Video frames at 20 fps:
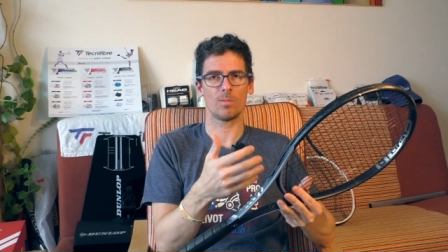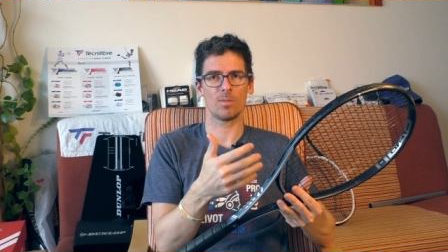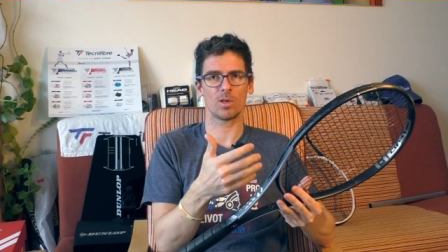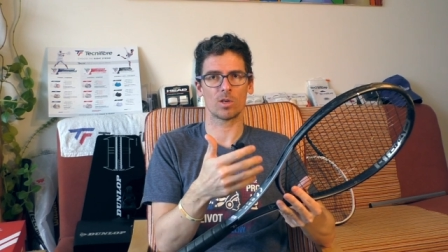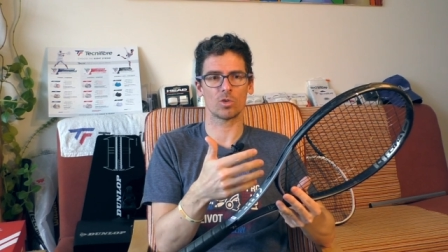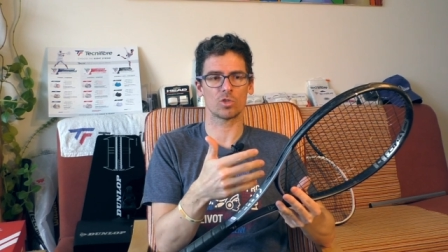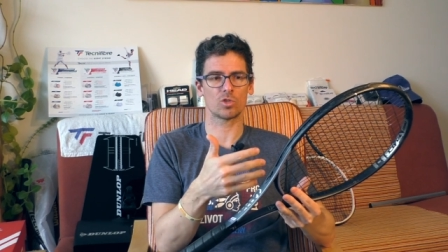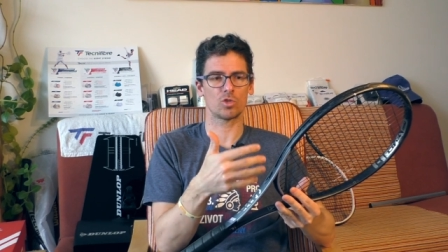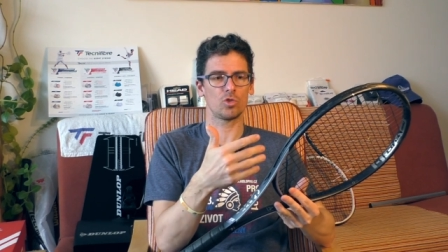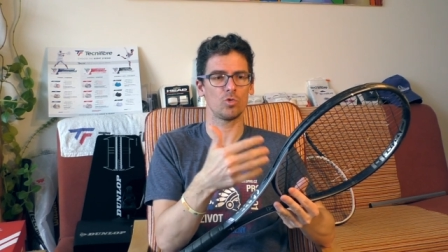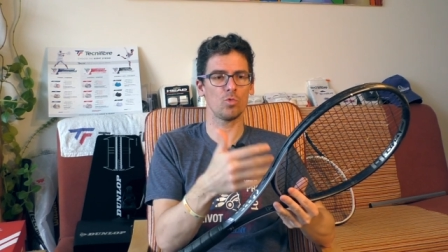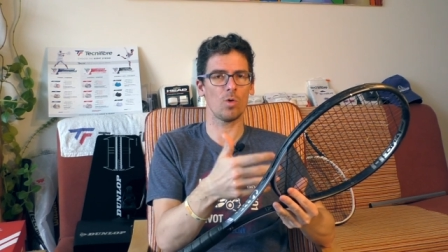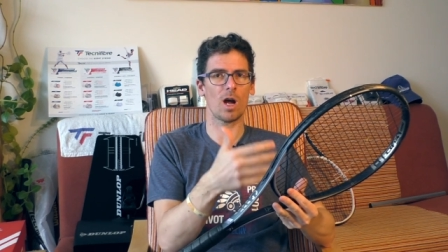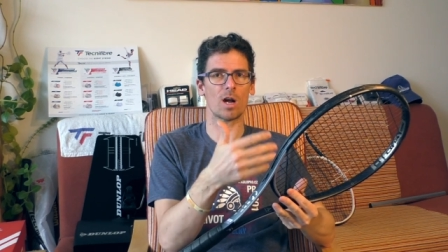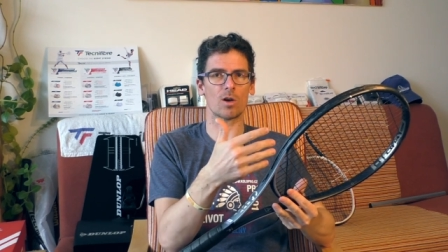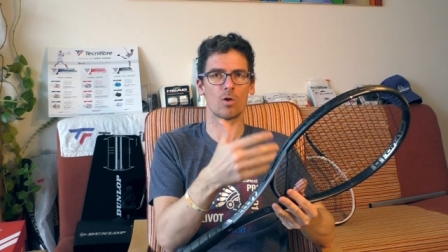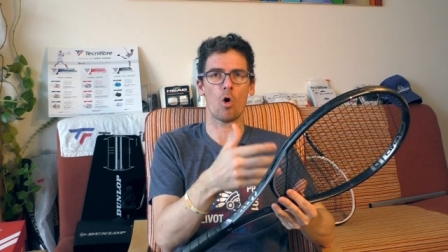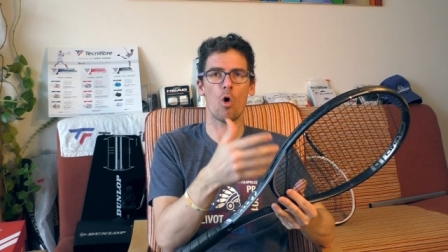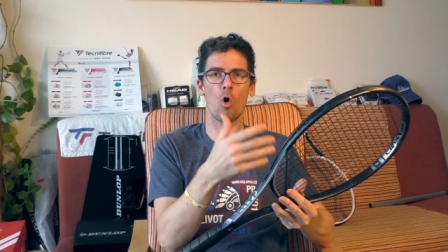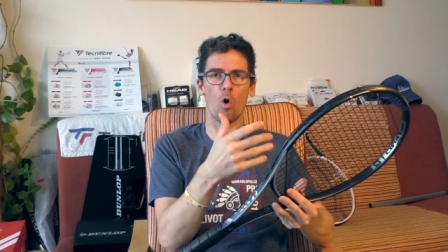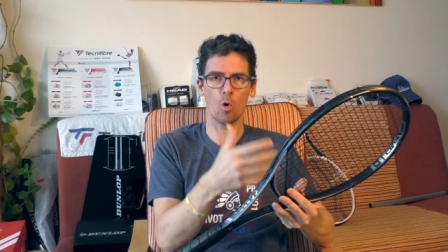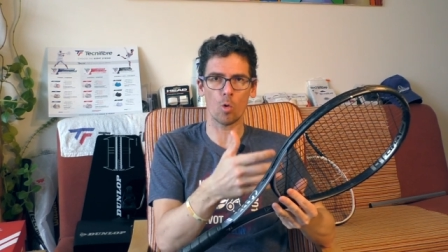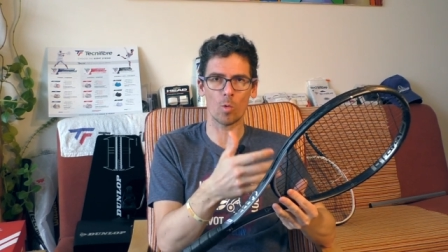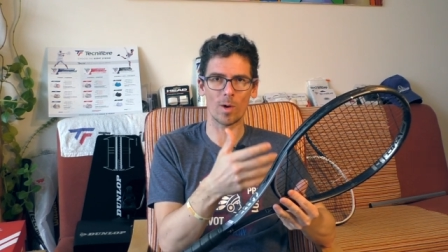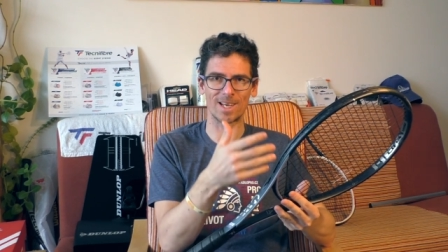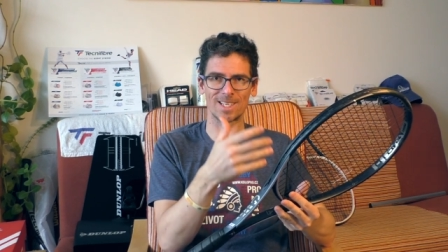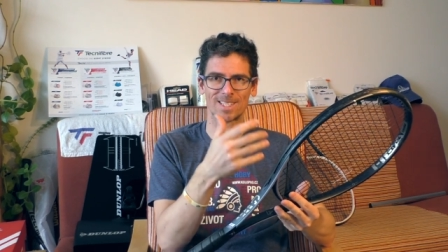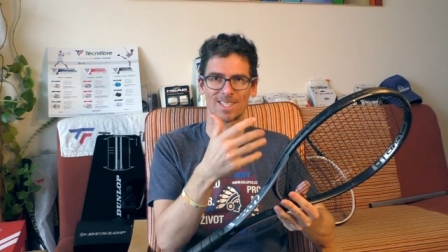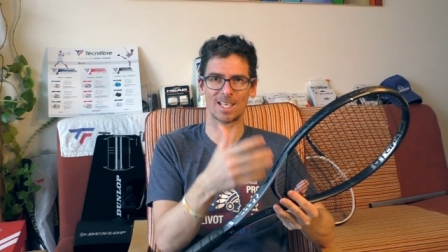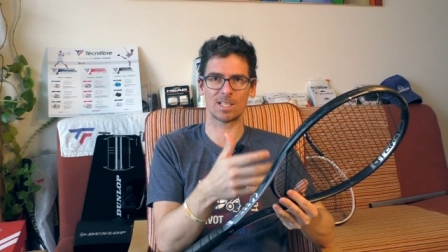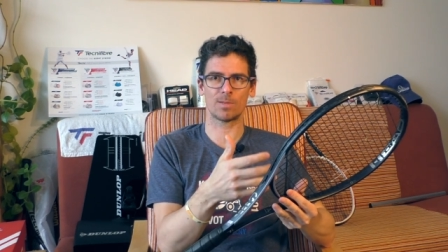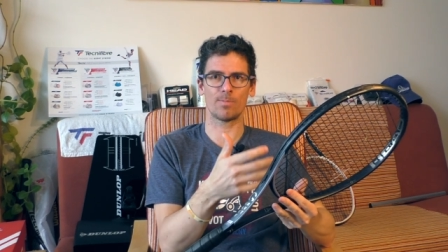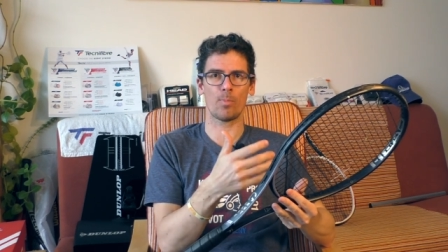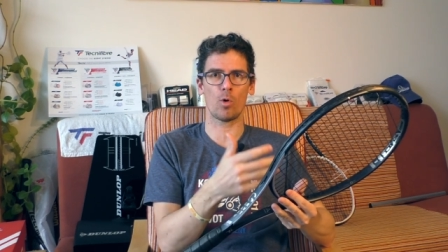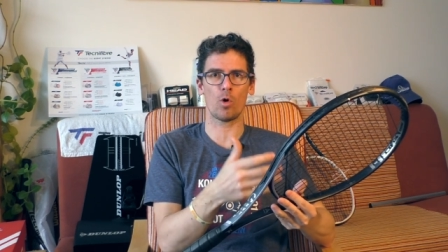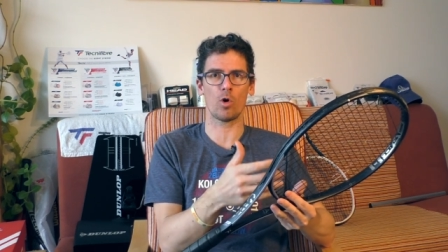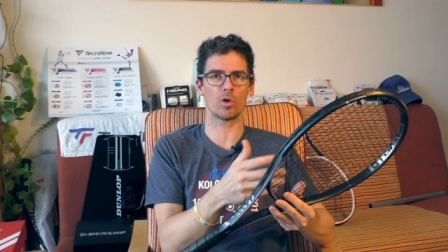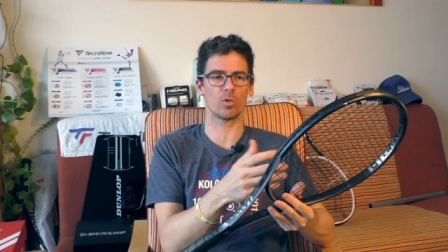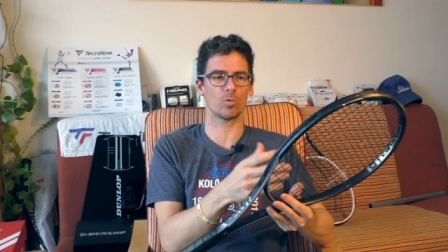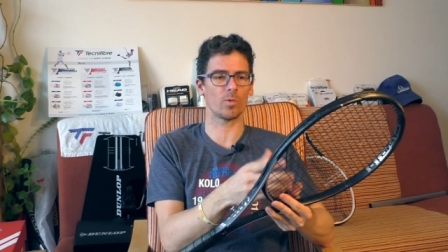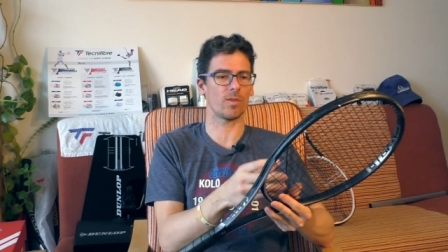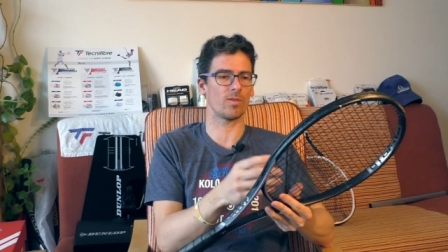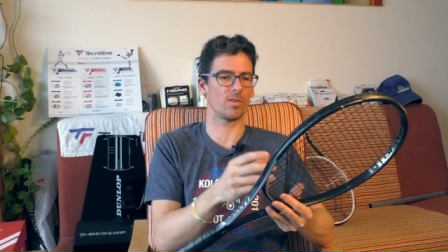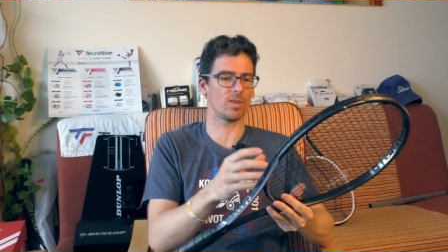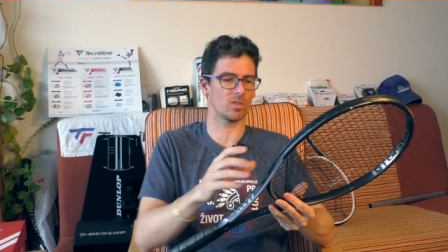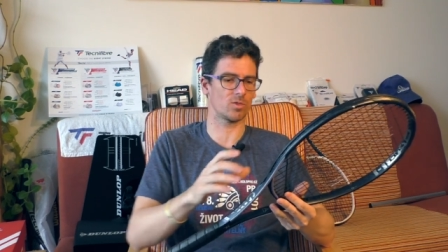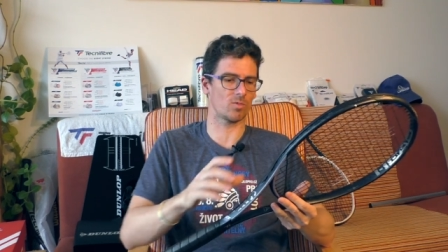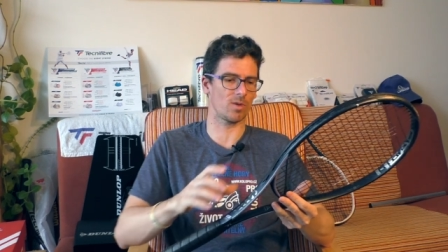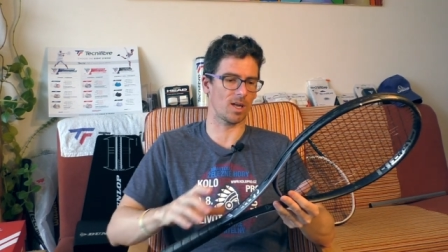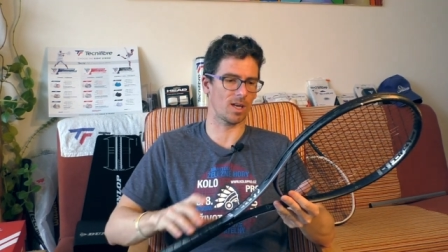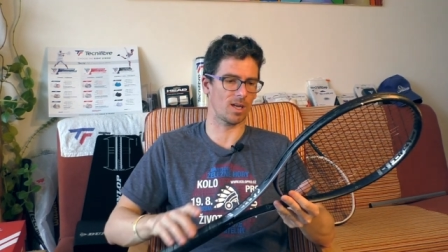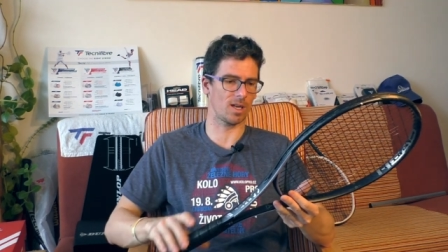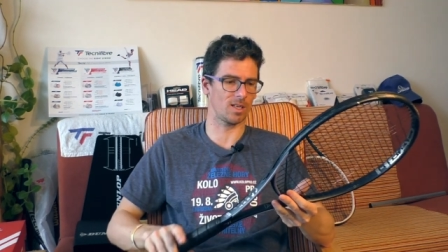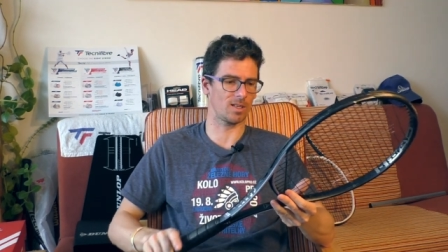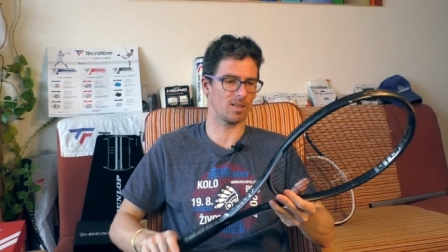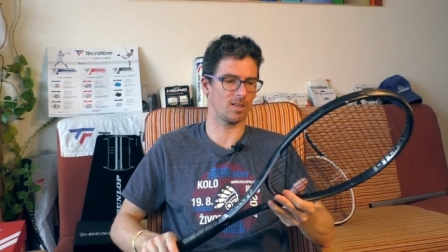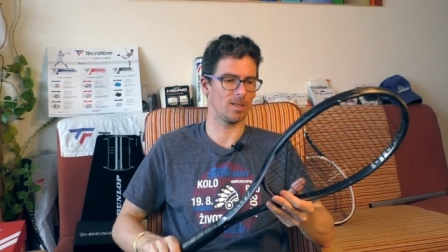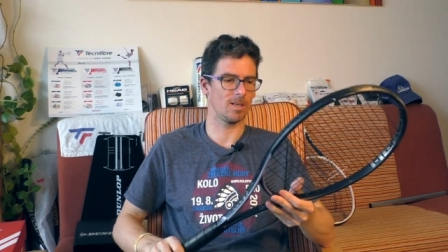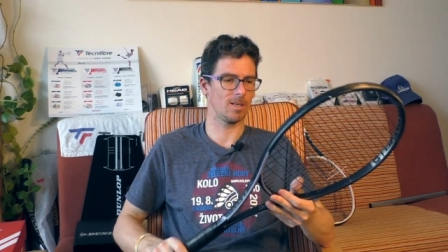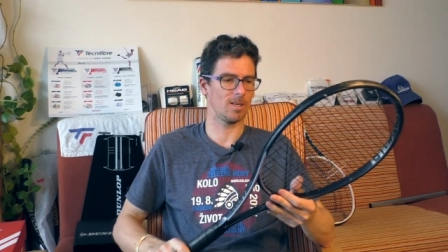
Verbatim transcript: because you are always at point with this racket.